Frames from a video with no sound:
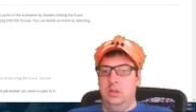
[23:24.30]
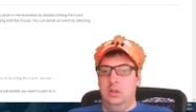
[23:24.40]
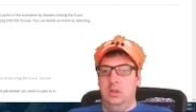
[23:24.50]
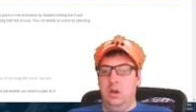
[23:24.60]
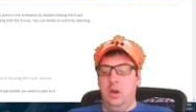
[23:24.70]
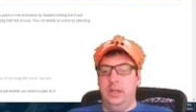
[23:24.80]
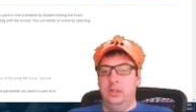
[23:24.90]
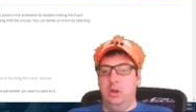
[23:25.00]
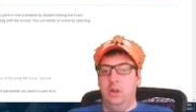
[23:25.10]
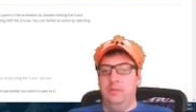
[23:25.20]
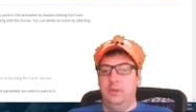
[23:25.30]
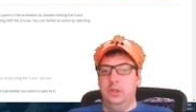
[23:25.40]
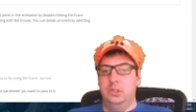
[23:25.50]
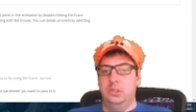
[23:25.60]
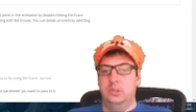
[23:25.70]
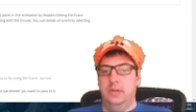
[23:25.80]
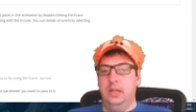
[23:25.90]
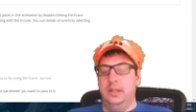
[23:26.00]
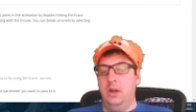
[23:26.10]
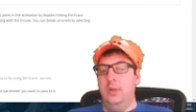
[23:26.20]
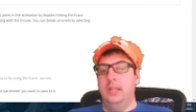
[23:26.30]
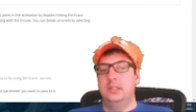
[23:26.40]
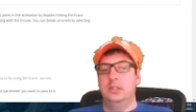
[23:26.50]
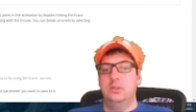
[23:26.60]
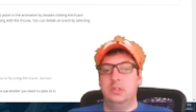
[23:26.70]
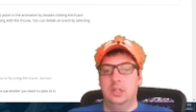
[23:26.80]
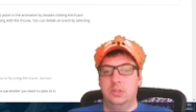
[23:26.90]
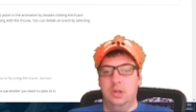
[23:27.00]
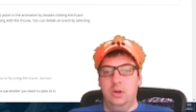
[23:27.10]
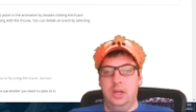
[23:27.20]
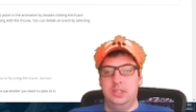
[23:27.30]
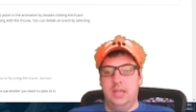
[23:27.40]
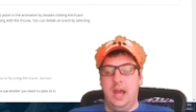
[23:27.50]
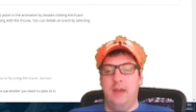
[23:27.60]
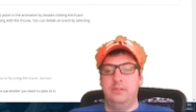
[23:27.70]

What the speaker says: Oh, I can call the functions directly. Oh, that's interesting. So I don't actually have to